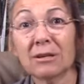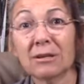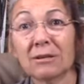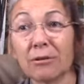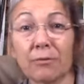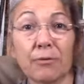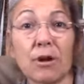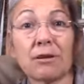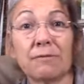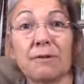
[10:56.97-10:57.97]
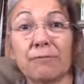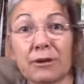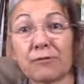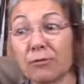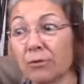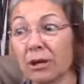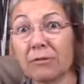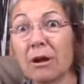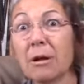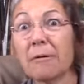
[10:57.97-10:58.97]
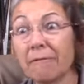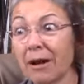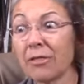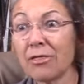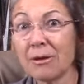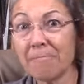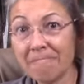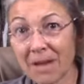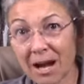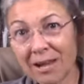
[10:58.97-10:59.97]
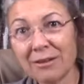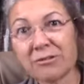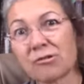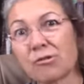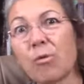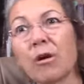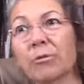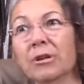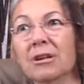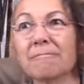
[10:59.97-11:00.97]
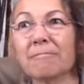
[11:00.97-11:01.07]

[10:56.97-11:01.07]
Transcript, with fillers: you know, if you're not going to feed fresh food, then find the highest quality,